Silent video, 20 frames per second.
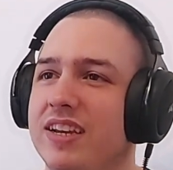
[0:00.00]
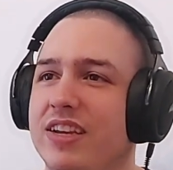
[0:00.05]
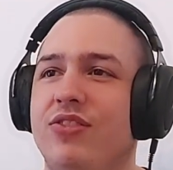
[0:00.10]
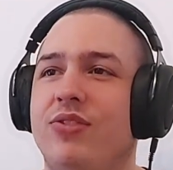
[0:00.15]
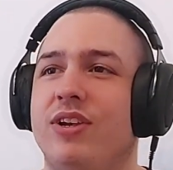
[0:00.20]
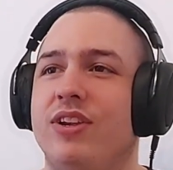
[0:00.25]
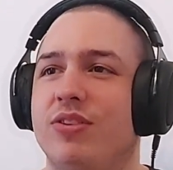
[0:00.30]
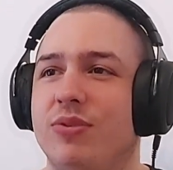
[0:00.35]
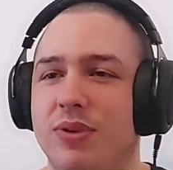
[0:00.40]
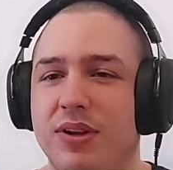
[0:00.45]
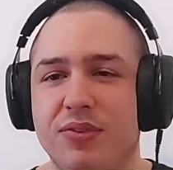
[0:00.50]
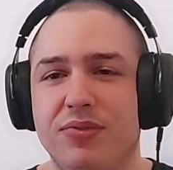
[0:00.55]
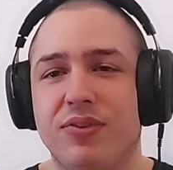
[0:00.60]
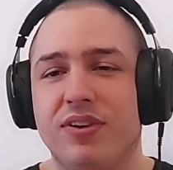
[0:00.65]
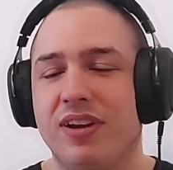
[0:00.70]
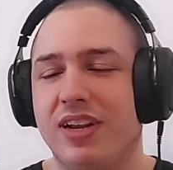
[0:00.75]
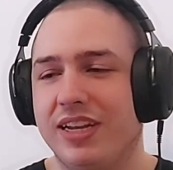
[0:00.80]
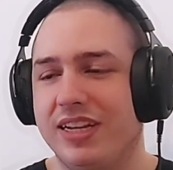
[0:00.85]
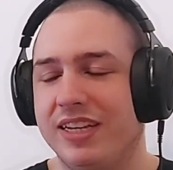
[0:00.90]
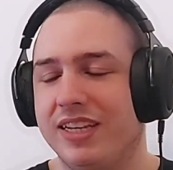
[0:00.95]
It's really, really
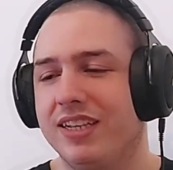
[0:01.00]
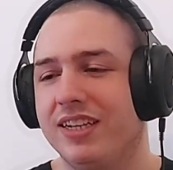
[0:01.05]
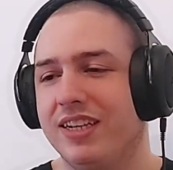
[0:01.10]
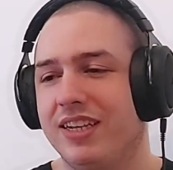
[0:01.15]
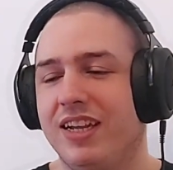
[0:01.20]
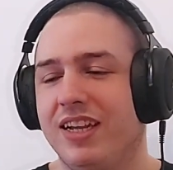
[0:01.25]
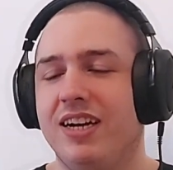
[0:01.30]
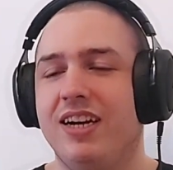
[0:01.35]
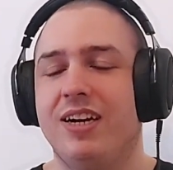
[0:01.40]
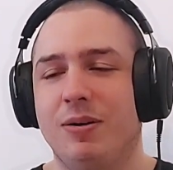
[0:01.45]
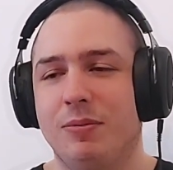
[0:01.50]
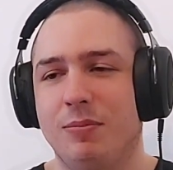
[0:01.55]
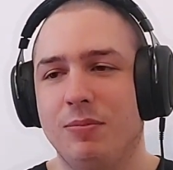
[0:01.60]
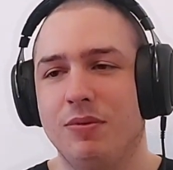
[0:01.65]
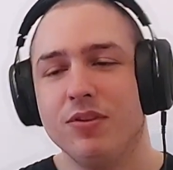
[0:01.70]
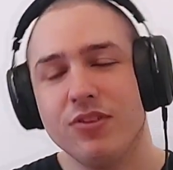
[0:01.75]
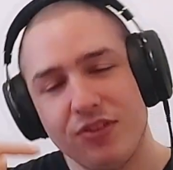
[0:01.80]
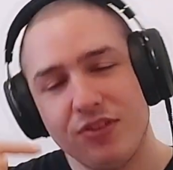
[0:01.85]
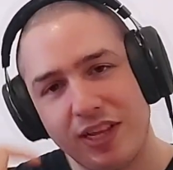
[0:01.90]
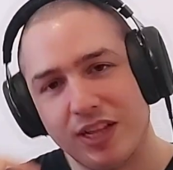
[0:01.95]
fun, like,
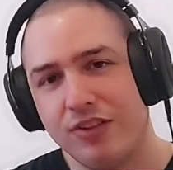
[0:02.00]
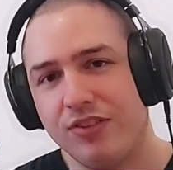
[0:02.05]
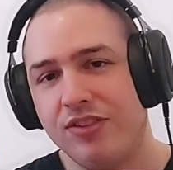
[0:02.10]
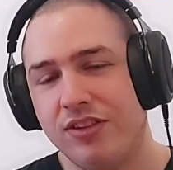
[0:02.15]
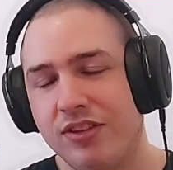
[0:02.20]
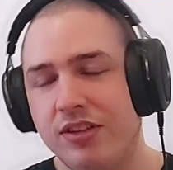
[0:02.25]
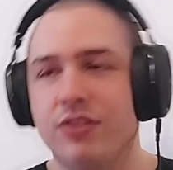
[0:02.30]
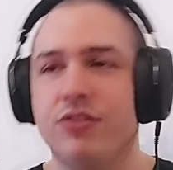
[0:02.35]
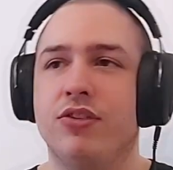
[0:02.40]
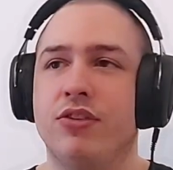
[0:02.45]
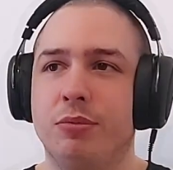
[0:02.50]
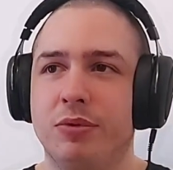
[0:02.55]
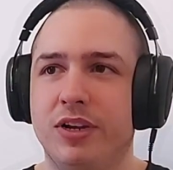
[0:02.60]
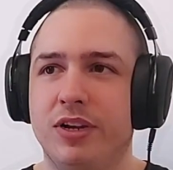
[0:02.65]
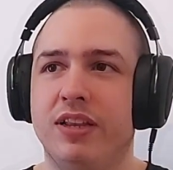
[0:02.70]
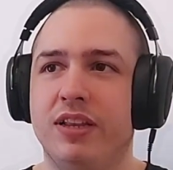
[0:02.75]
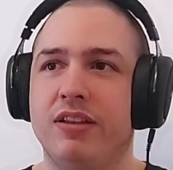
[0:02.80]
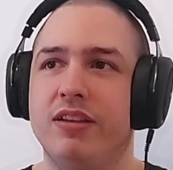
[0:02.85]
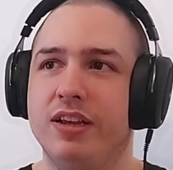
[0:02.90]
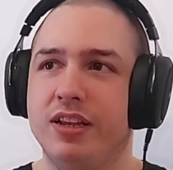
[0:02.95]
start the sentence
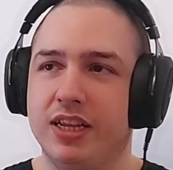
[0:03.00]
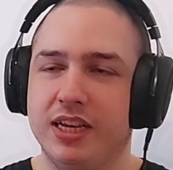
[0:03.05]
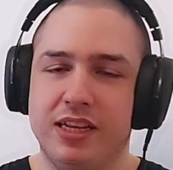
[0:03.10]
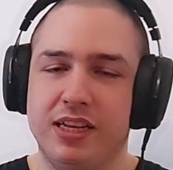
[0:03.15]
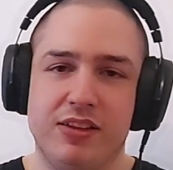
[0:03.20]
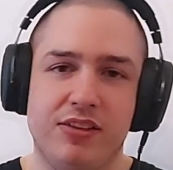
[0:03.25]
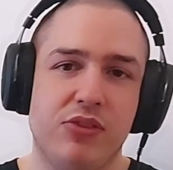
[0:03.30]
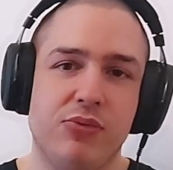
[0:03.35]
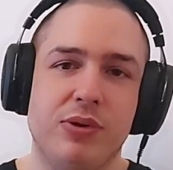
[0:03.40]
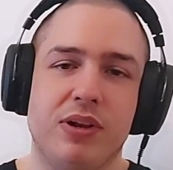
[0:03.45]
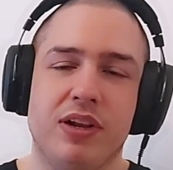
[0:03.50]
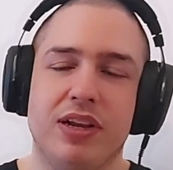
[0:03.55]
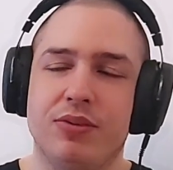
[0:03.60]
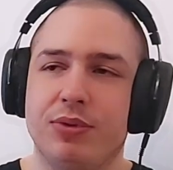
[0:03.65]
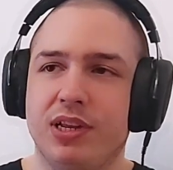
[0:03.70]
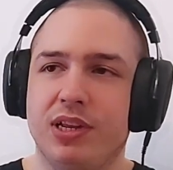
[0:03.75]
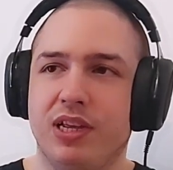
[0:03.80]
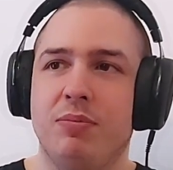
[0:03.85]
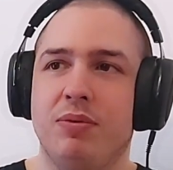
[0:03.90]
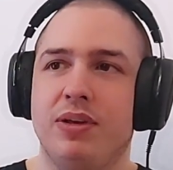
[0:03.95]
somebody and then end it with like
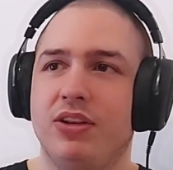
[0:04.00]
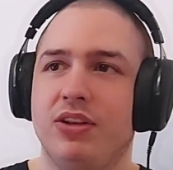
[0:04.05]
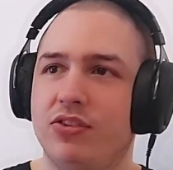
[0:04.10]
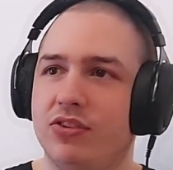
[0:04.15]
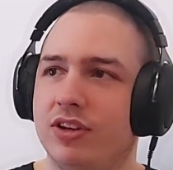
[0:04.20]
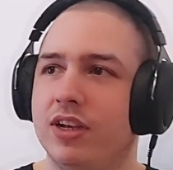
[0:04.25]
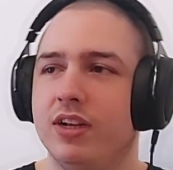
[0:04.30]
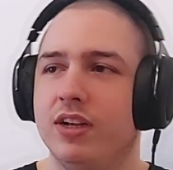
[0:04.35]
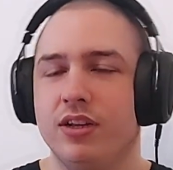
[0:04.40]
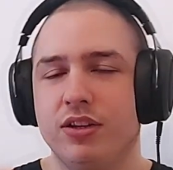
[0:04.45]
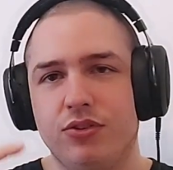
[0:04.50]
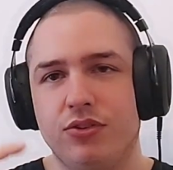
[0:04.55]
really high pitch.